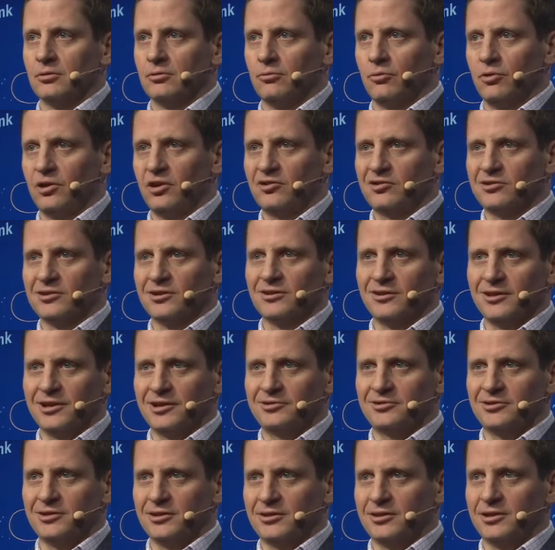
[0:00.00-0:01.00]
what is the
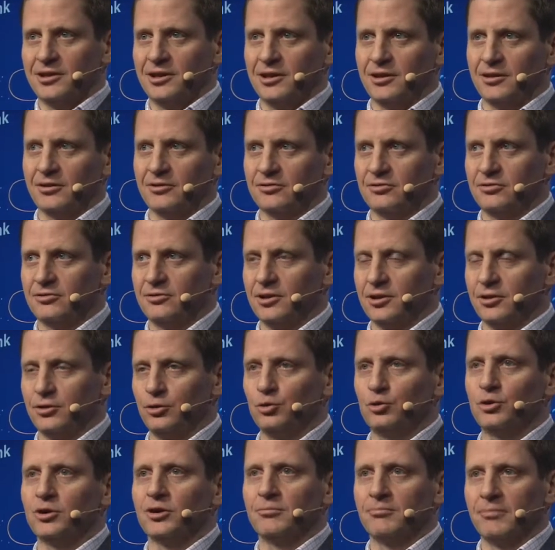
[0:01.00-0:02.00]
list of things that
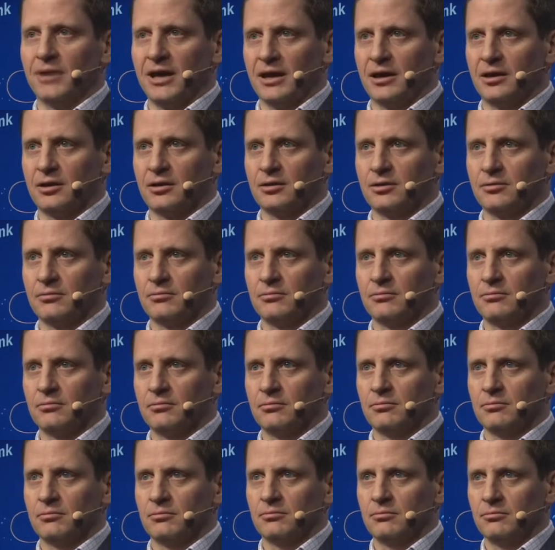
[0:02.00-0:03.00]
you can make
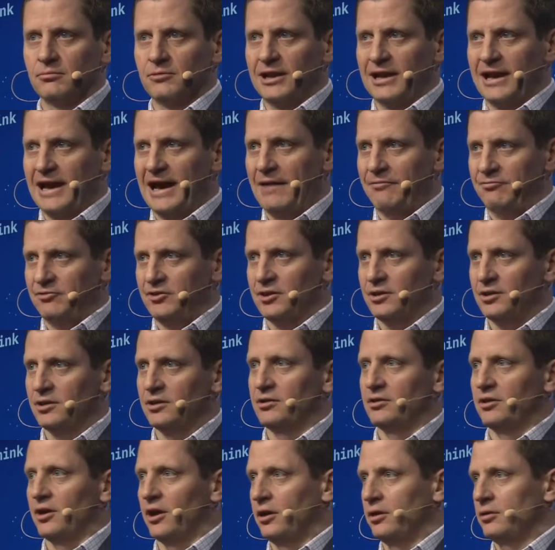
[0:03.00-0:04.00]
that have to
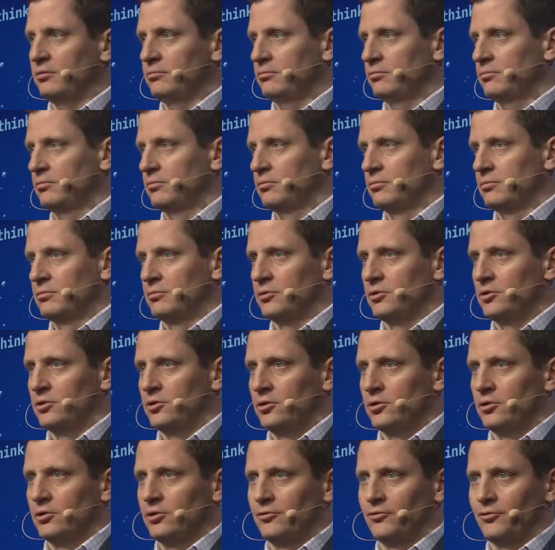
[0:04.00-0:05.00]
get done
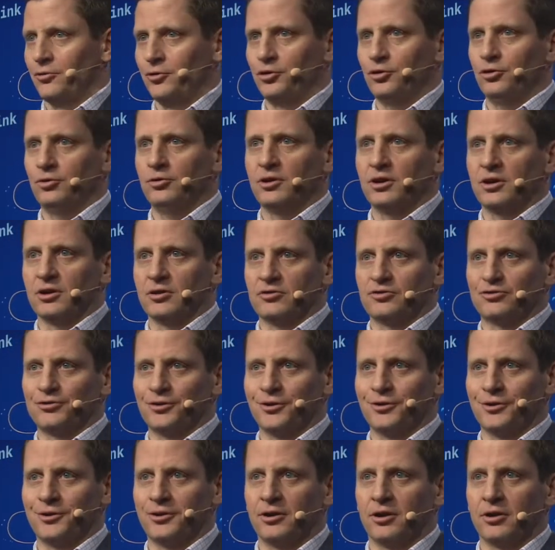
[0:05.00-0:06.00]
for you to get
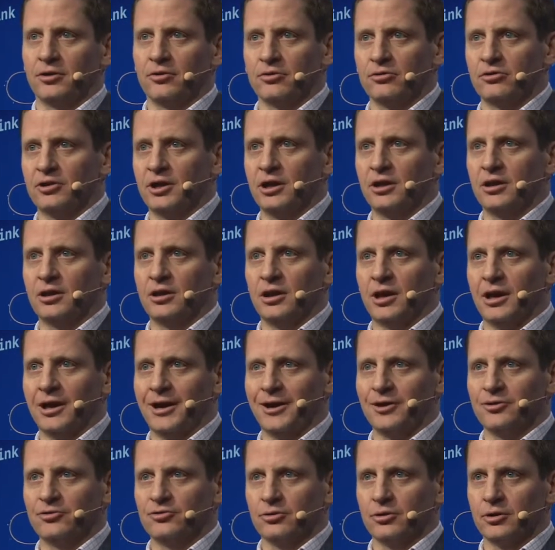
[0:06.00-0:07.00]
started on your data and
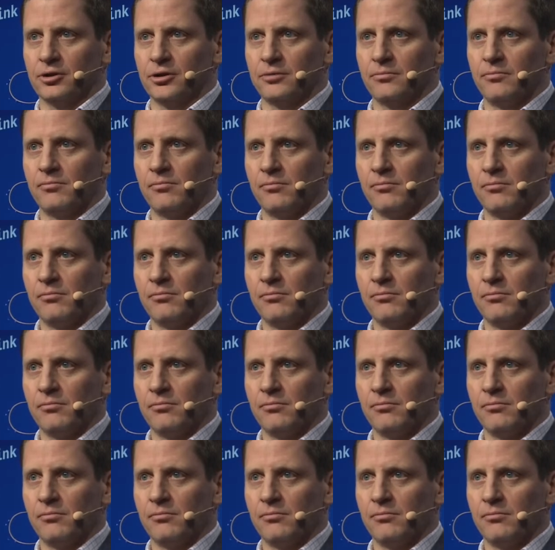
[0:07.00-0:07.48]
AI journey?